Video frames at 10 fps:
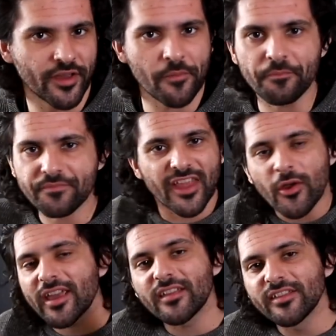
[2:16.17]
that there
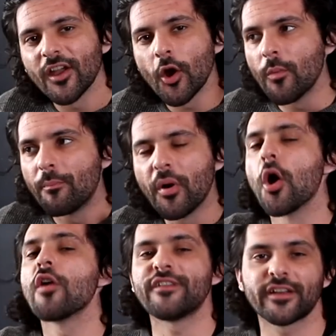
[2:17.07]
is no
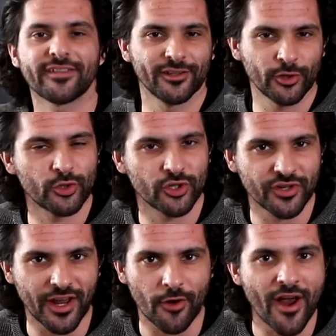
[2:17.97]
perfect solution
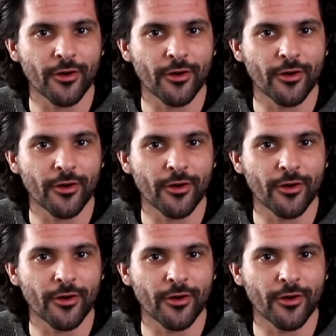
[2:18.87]
here, right?